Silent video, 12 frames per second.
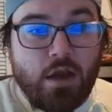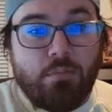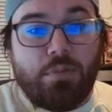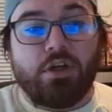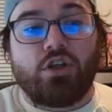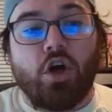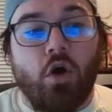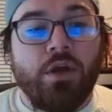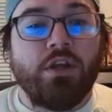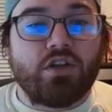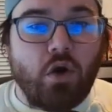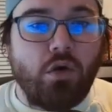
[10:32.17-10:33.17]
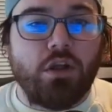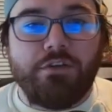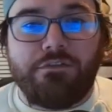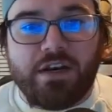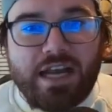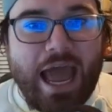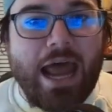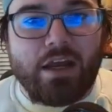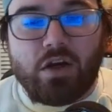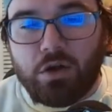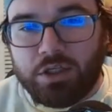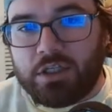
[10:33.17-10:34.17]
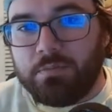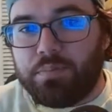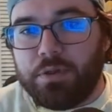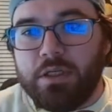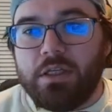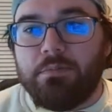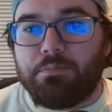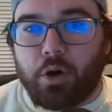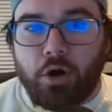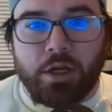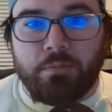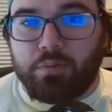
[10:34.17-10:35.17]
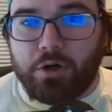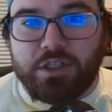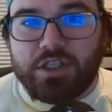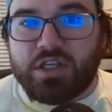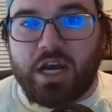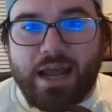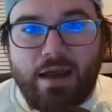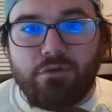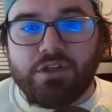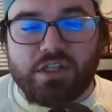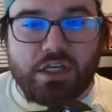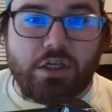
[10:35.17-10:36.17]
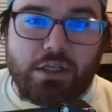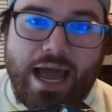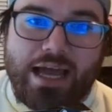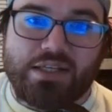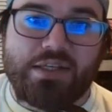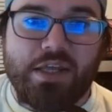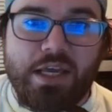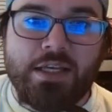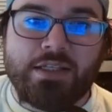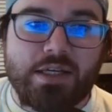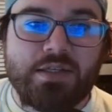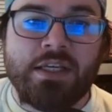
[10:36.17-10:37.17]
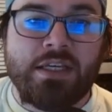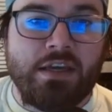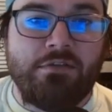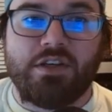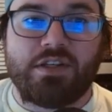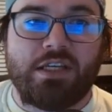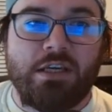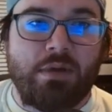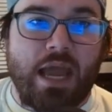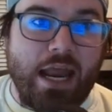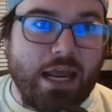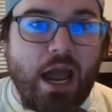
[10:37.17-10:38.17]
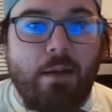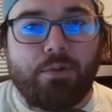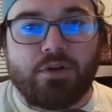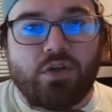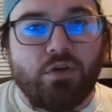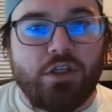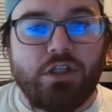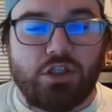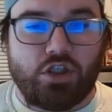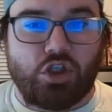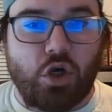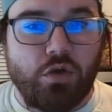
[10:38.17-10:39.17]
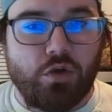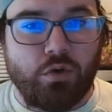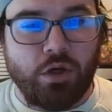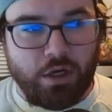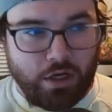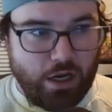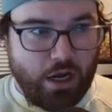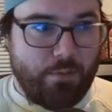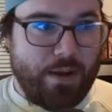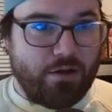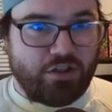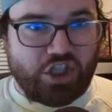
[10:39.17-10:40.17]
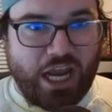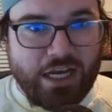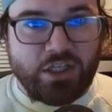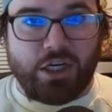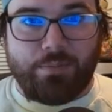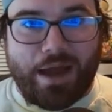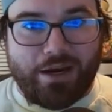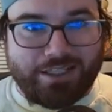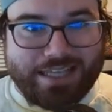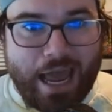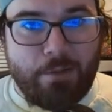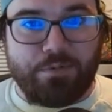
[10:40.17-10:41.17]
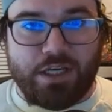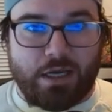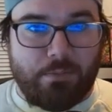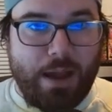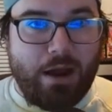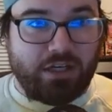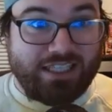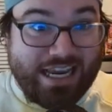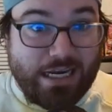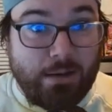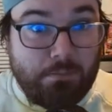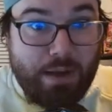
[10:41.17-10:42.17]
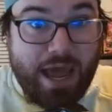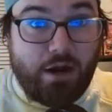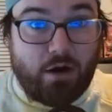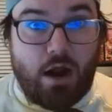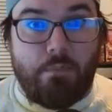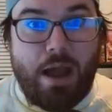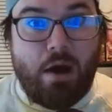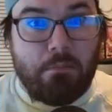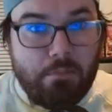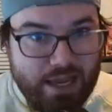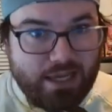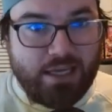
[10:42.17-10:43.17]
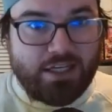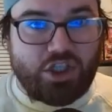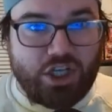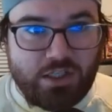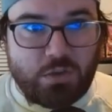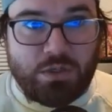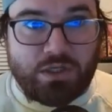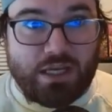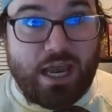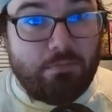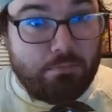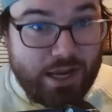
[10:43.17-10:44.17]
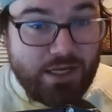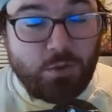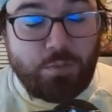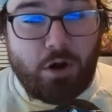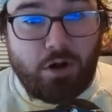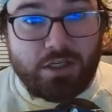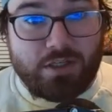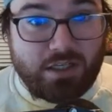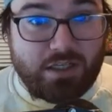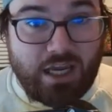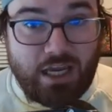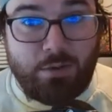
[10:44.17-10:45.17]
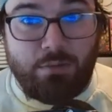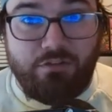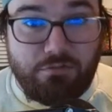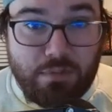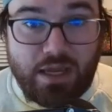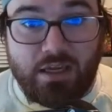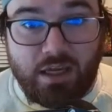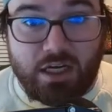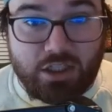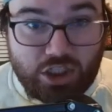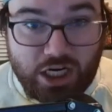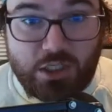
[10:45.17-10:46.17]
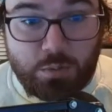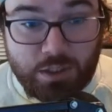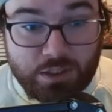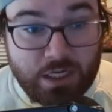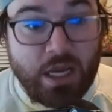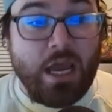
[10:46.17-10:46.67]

But going totally fanatical and completely burning bridges on every single last thing doesn't give this team any opportunity to show you about changing, about adapting, about getting better, about making adjustments. And baseball is a game of making adjustments.